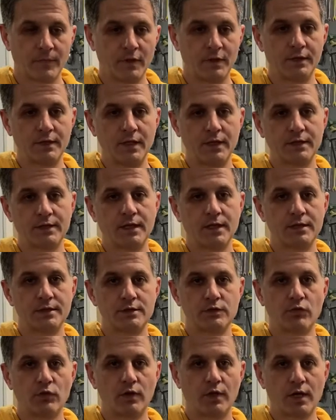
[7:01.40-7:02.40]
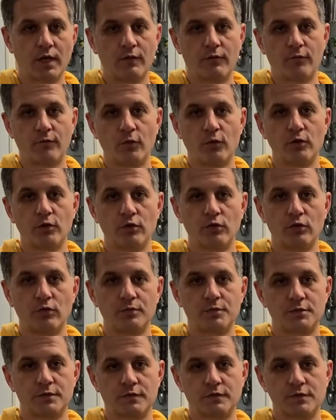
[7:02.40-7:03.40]
In that case, you will have four
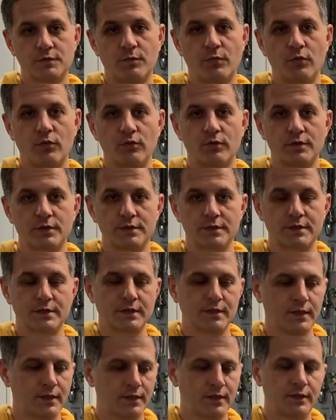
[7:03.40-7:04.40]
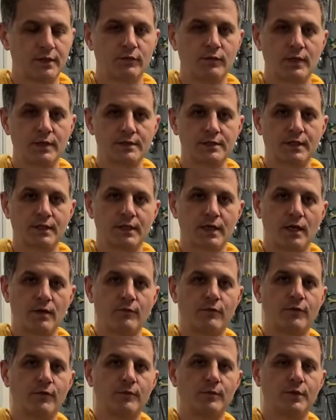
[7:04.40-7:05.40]
groups of spokes. The ones that
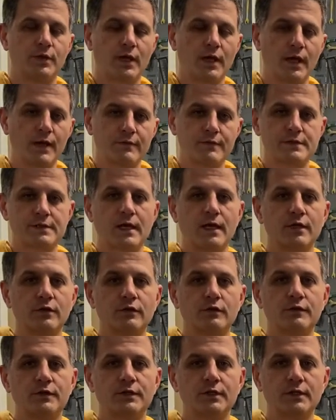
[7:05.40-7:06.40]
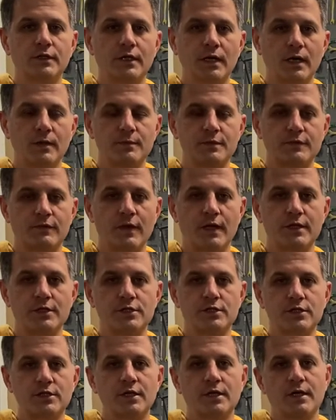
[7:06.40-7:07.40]
come from the left side of the hub's
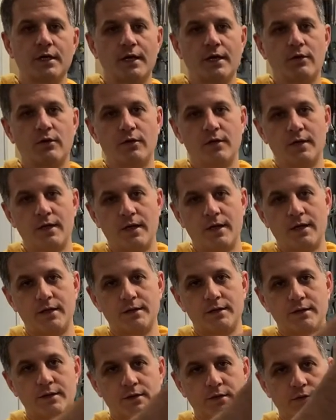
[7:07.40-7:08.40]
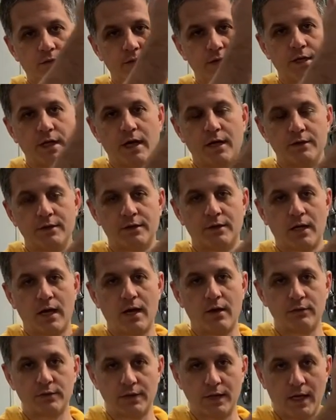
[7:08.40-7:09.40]
flange and on the other
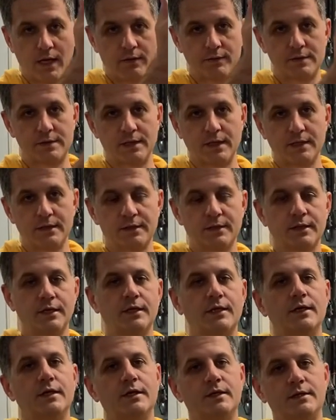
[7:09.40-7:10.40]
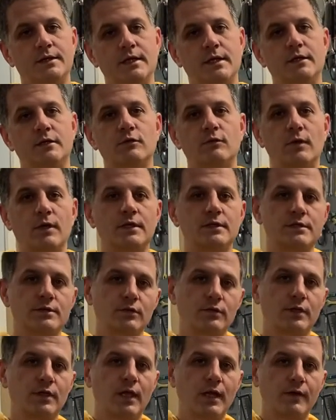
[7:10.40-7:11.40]
outside, then the ones
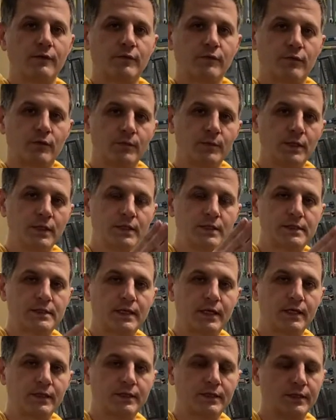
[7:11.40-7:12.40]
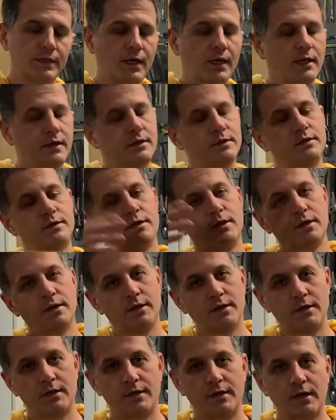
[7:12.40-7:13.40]
on the left from the inside, and
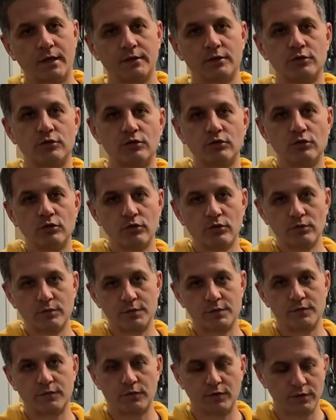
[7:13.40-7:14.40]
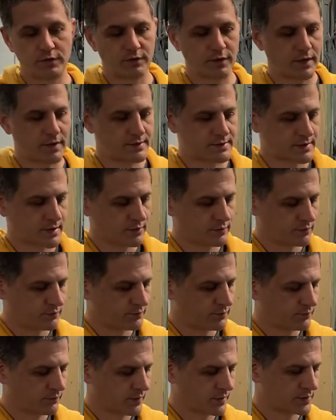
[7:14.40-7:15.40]
another two groups for the right side
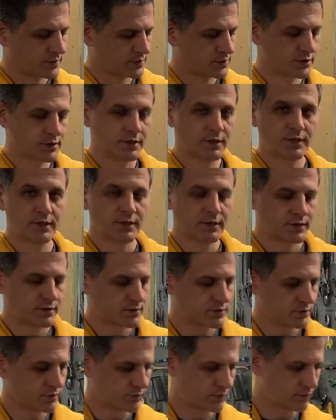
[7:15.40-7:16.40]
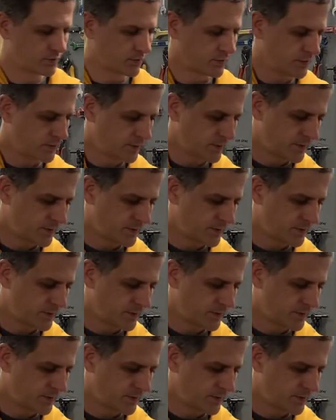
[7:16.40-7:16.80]
of the flange. So,